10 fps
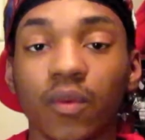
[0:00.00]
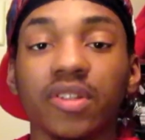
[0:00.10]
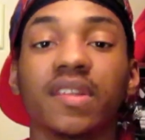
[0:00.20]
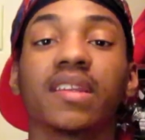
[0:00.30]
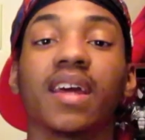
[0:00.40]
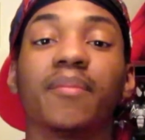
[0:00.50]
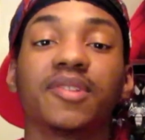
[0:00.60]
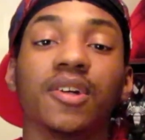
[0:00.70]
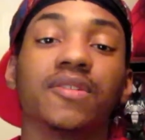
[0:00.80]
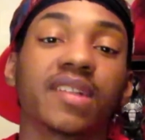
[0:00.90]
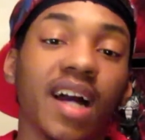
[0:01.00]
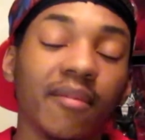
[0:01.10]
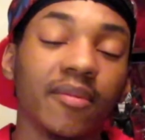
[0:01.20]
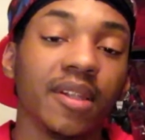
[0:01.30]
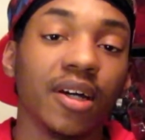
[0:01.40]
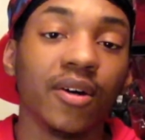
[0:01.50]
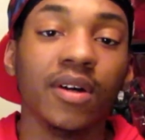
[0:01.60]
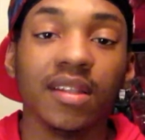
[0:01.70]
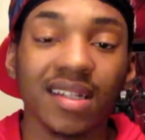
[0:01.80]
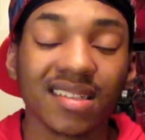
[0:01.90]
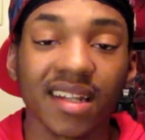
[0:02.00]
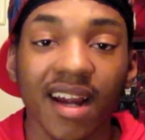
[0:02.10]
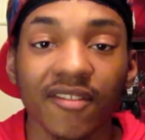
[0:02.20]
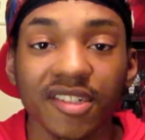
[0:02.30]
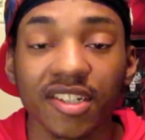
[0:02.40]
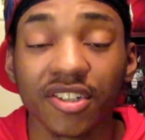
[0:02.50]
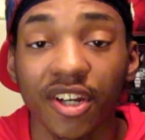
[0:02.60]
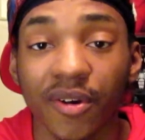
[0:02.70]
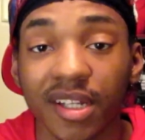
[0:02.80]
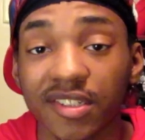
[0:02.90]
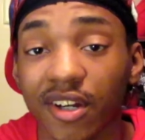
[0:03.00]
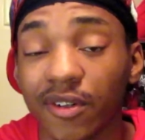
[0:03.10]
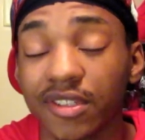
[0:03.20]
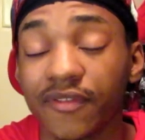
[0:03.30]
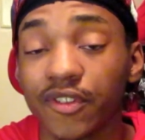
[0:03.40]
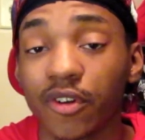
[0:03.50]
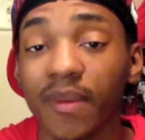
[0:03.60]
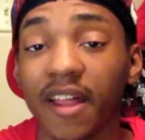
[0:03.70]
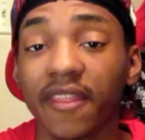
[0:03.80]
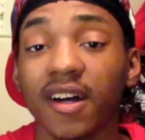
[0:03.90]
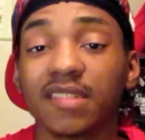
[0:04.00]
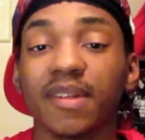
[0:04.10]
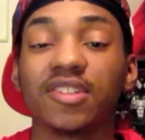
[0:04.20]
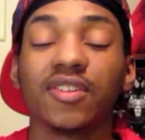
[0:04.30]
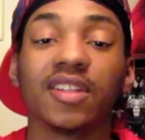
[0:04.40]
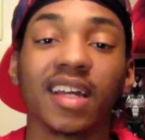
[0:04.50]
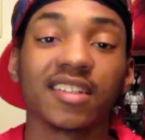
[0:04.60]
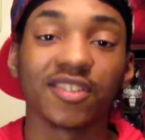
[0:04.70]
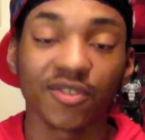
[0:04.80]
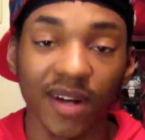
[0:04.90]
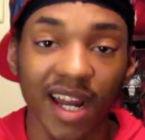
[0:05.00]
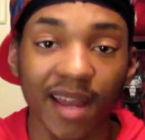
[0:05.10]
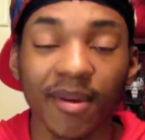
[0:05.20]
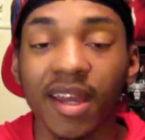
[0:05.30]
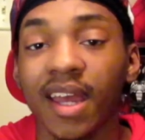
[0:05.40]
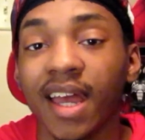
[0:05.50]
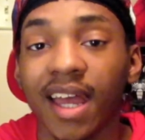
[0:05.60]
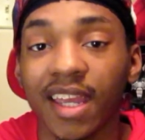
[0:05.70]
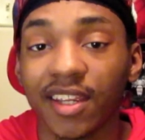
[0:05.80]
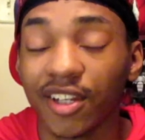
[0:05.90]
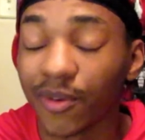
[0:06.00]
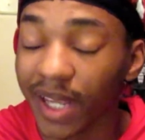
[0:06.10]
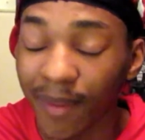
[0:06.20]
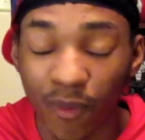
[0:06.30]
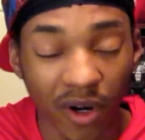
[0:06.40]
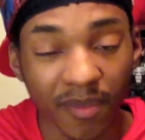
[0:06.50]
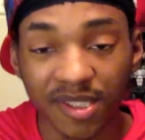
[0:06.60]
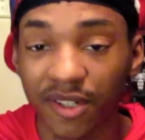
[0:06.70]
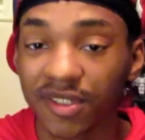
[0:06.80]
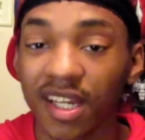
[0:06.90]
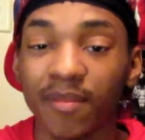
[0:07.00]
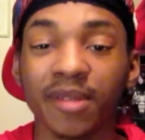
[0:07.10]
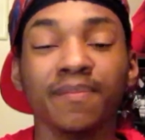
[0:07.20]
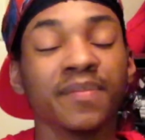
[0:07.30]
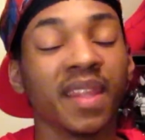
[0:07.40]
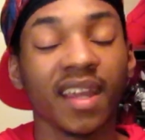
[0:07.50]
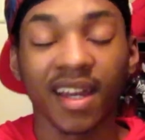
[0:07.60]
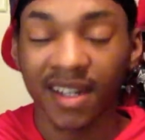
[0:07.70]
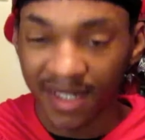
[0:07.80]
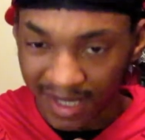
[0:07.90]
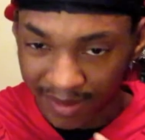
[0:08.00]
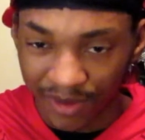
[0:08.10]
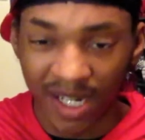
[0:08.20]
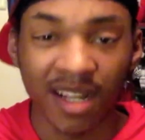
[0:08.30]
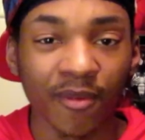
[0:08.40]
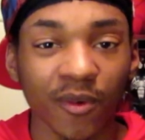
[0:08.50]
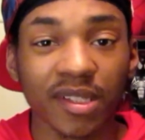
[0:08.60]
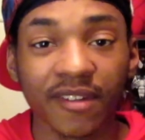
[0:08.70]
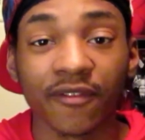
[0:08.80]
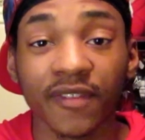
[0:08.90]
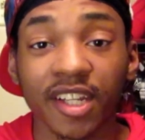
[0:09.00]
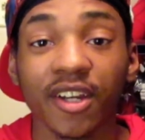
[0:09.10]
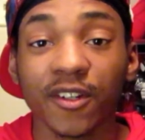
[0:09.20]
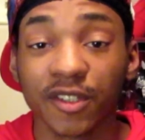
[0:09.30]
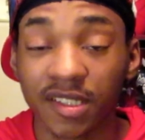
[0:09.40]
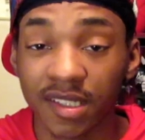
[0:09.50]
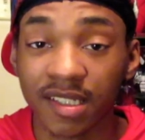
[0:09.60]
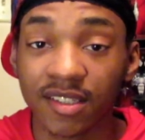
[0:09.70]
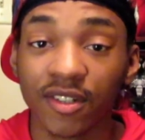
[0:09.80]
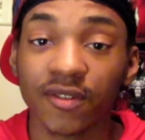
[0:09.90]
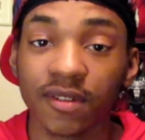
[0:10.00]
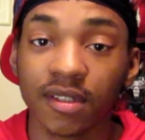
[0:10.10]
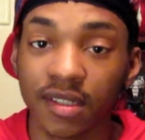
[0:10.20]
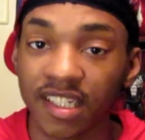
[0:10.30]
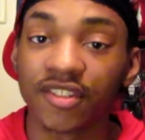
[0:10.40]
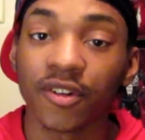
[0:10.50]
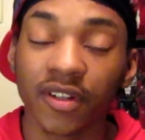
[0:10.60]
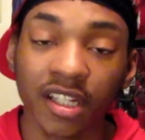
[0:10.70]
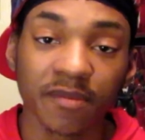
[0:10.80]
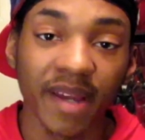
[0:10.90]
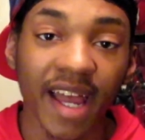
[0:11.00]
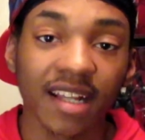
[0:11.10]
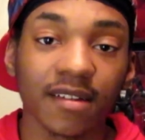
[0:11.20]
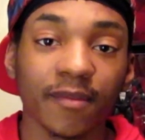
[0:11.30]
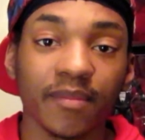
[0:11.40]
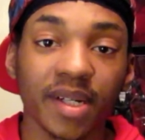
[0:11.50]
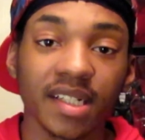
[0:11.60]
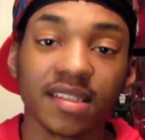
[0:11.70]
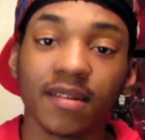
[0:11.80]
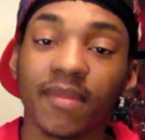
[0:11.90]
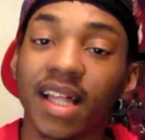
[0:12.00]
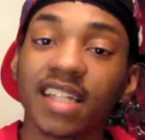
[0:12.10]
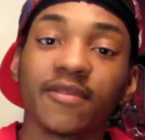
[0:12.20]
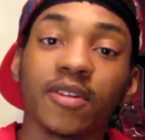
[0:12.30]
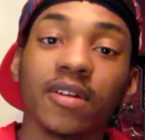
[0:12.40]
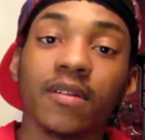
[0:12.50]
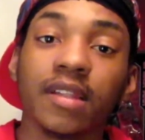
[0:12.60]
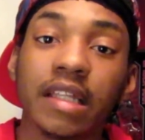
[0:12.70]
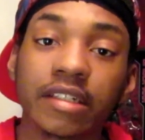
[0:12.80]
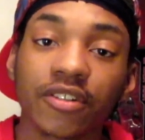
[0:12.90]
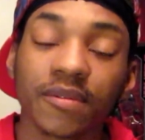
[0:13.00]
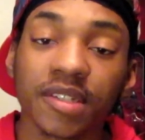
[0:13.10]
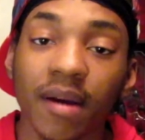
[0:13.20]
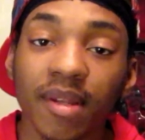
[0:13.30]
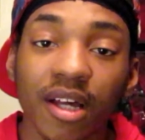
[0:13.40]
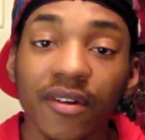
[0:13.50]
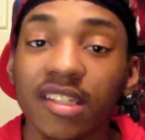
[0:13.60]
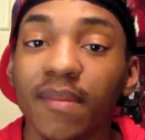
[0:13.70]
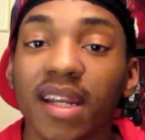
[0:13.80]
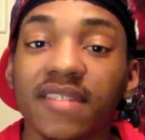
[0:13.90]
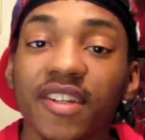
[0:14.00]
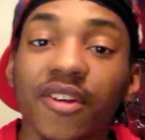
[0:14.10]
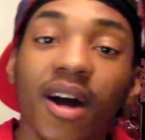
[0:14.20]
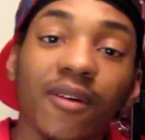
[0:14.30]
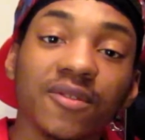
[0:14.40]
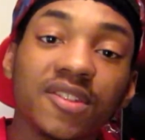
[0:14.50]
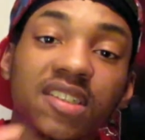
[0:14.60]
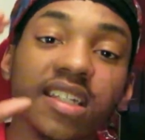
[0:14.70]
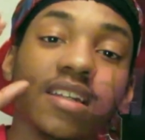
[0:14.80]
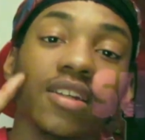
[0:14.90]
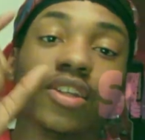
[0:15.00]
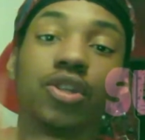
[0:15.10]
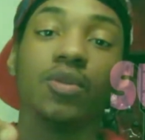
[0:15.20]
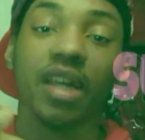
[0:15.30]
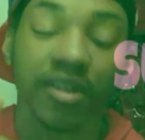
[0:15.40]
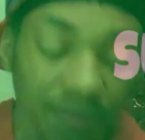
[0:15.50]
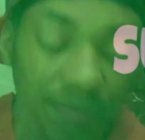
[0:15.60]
What do you think of the episodes? Comment below. Let's get a conversation going. As always, if you enjoy my thoughts, make sure you like, subscribe. You know, we got more episodes coming. Trying to come up with different videos until Ninja Turtle comes back. But my last video in the description down below. And until my next video, I will see you later.